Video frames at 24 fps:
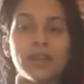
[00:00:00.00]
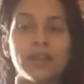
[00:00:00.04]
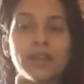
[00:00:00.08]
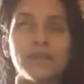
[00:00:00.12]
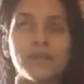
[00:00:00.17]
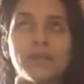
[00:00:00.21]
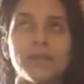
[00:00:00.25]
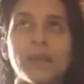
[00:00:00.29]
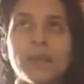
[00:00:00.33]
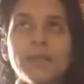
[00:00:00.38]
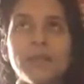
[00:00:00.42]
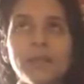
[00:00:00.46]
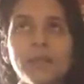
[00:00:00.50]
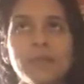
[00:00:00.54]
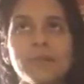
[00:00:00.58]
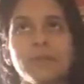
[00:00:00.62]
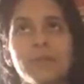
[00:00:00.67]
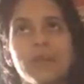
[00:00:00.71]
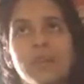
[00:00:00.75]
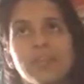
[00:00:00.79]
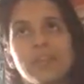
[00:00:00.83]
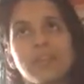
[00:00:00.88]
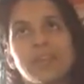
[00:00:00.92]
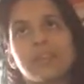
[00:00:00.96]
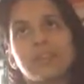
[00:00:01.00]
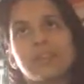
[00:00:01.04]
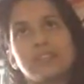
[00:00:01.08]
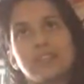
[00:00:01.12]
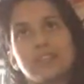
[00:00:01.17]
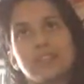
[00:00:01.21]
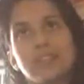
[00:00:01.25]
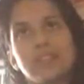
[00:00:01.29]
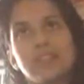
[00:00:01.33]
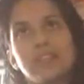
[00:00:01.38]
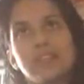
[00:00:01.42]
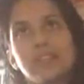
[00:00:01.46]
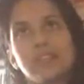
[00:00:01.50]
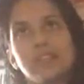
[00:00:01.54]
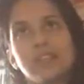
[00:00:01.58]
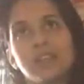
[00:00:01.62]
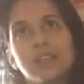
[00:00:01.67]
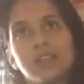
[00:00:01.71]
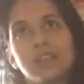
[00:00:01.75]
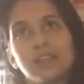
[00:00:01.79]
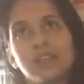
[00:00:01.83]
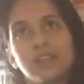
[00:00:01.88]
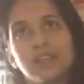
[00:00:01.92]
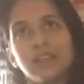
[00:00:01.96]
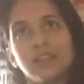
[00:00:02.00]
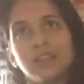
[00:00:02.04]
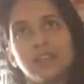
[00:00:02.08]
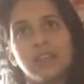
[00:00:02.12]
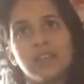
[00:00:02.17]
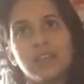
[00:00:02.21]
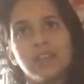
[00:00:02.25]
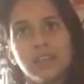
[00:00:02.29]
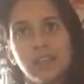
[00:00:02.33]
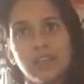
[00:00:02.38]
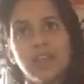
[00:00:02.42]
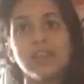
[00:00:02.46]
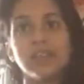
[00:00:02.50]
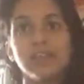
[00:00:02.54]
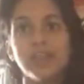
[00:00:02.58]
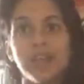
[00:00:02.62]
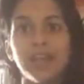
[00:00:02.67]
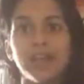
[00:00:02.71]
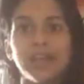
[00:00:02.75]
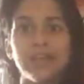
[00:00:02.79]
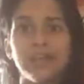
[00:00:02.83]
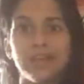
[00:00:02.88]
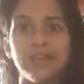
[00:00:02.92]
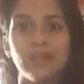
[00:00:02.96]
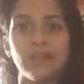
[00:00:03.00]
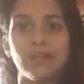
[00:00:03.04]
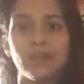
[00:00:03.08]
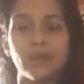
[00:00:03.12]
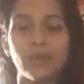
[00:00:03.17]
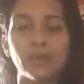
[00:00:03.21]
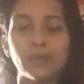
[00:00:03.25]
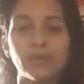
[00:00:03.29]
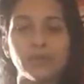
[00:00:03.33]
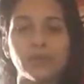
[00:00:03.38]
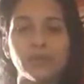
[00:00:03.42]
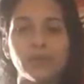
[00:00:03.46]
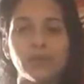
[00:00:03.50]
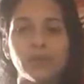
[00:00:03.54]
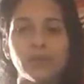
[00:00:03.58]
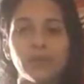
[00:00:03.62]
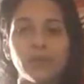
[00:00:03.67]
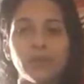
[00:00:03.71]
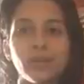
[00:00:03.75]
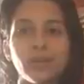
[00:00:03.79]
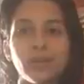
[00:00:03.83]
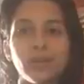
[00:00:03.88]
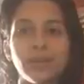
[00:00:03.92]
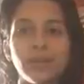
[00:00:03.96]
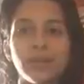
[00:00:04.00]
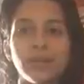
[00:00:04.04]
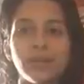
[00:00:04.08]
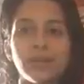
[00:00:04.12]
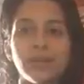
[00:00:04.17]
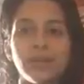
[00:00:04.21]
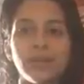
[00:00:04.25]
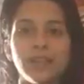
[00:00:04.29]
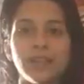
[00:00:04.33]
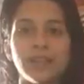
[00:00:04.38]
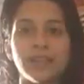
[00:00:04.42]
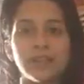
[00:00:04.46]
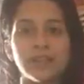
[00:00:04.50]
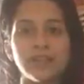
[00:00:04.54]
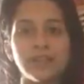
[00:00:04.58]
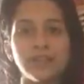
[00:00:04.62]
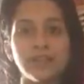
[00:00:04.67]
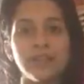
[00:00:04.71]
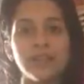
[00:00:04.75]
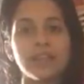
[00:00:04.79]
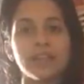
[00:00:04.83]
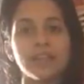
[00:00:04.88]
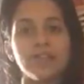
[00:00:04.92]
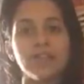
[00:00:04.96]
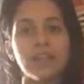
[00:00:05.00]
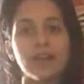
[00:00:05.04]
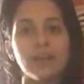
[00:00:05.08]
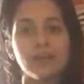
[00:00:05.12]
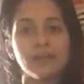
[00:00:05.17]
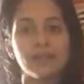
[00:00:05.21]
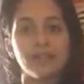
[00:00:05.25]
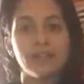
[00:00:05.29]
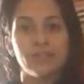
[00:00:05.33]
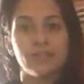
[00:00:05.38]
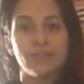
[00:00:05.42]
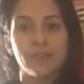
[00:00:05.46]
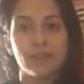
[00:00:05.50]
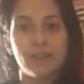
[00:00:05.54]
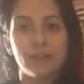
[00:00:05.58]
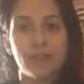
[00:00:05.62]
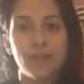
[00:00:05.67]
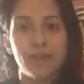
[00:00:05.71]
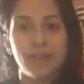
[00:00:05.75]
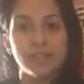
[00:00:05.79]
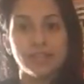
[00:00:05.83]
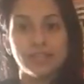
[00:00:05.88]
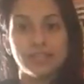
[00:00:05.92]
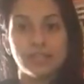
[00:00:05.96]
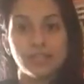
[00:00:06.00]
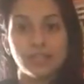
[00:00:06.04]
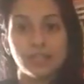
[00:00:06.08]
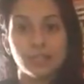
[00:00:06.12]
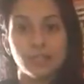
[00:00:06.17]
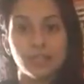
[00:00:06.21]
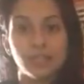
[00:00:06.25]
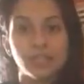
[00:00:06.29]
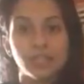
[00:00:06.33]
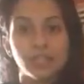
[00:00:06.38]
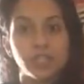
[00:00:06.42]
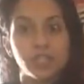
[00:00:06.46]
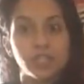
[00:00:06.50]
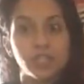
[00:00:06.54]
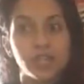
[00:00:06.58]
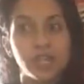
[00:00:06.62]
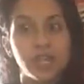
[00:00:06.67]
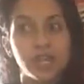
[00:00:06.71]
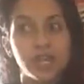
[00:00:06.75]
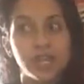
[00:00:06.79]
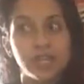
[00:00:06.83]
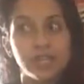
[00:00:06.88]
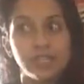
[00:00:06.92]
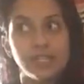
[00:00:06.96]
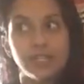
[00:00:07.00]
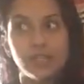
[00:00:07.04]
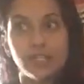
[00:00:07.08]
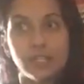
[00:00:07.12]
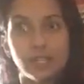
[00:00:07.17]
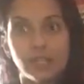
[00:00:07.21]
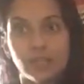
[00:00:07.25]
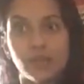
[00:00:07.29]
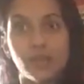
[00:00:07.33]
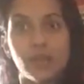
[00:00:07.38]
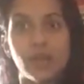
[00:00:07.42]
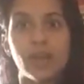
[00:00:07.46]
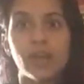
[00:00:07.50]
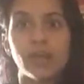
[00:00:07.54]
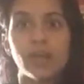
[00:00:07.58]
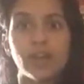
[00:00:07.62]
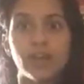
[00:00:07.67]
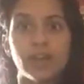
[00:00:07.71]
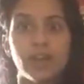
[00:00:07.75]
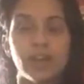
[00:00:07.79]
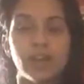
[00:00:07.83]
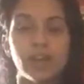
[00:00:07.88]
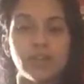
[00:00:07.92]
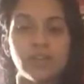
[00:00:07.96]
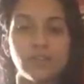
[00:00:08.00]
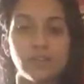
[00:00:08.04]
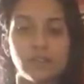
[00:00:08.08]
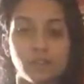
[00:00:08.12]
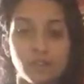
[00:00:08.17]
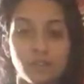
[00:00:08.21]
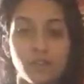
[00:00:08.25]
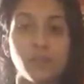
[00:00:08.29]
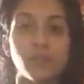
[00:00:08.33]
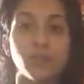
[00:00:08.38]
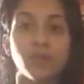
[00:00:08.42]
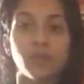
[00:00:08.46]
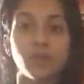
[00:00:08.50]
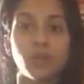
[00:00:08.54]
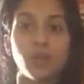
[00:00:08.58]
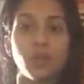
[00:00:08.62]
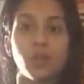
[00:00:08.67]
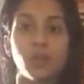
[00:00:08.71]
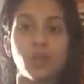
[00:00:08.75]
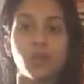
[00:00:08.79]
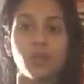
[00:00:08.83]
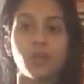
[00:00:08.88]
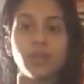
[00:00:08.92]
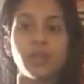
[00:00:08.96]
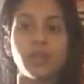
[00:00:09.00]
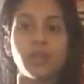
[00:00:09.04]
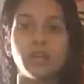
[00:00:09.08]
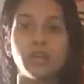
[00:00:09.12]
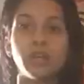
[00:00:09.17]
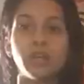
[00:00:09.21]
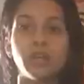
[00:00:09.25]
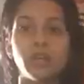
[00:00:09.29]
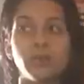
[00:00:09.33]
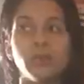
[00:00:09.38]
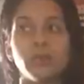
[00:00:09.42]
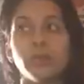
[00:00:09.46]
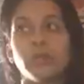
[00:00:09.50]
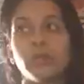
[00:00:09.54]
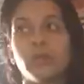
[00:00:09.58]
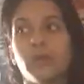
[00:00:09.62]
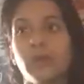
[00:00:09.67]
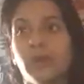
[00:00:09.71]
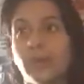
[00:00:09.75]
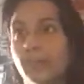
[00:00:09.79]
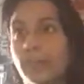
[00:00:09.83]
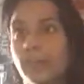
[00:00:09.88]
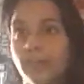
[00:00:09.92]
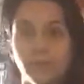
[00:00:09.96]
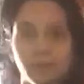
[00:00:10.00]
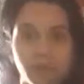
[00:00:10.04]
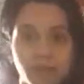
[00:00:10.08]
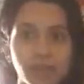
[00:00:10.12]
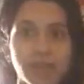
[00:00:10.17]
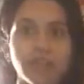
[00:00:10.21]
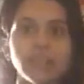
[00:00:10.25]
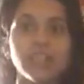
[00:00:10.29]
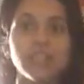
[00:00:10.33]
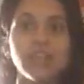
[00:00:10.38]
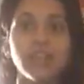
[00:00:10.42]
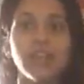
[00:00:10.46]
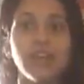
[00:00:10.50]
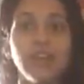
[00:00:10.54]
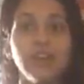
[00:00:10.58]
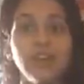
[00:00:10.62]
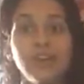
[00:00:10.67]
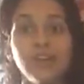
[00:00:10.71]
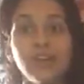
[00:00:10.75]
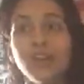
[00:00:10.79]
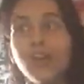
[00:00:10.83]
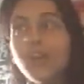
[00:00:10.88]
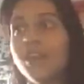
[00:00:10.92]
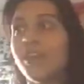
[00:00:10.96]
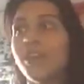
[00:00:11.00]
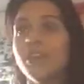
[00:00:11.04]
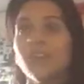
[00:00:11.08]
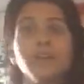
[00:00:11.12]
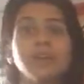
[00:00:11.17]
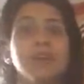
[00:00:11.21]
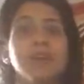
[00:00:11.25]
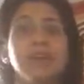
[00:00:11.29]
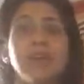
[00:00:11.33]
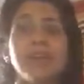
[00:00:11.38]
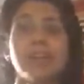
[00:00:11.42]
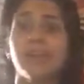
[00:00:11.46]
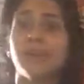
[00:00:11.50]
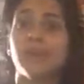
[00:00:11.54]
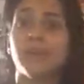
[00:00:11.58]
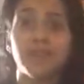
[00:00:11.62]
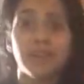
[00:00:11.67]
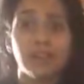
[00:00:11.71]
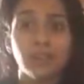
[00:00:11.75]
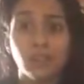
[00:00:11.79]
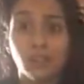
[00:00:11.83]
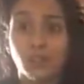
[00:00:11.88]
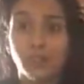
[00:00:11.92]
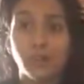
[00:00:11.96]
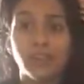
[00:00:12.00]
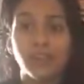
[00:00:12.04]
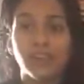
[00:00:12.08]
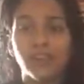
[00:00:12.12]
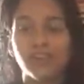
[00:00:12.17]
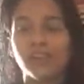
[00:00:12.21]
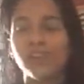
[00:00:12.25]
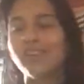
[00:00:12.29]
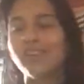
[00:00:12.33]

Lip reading: What I mean by that is in life you know what to do. I feel like if I was ever in a bad situation and I didn't know how to get out of it, you would know. You would know how to get me out of jail. You would know how to get me a lawyer.